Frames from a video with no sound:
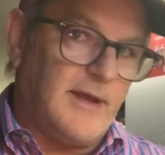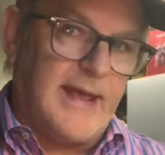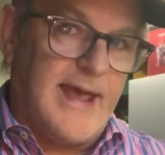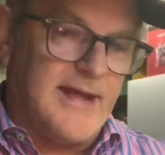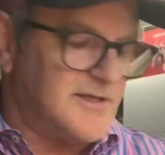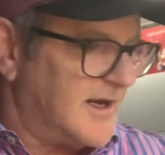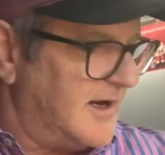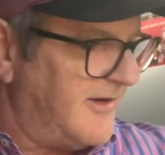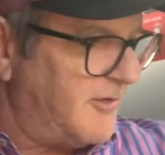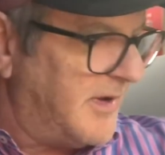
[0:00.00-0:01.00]
Can't say
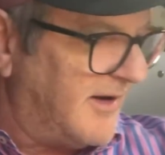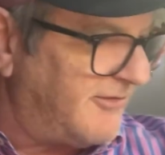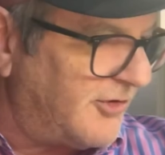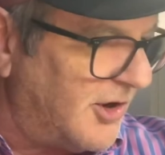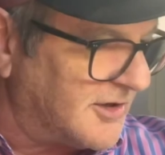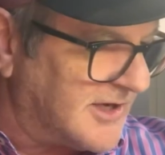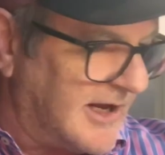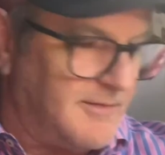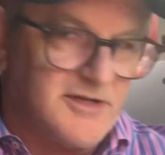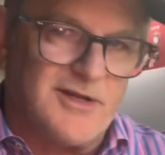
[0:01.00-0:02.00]
enough about frog
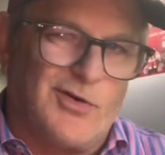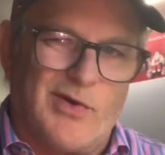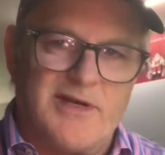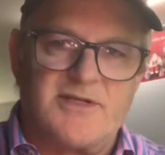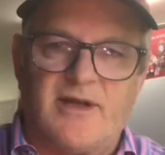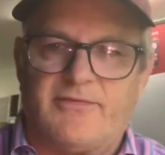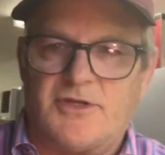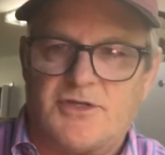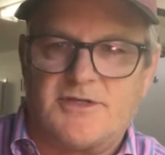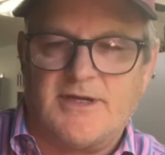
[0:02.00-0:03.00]
tape. It's the green stuff
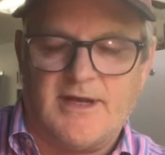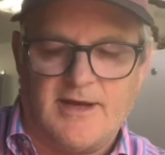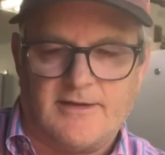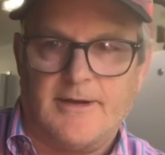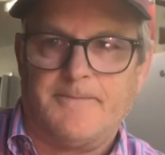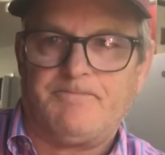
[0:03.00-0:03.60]
that you see out there.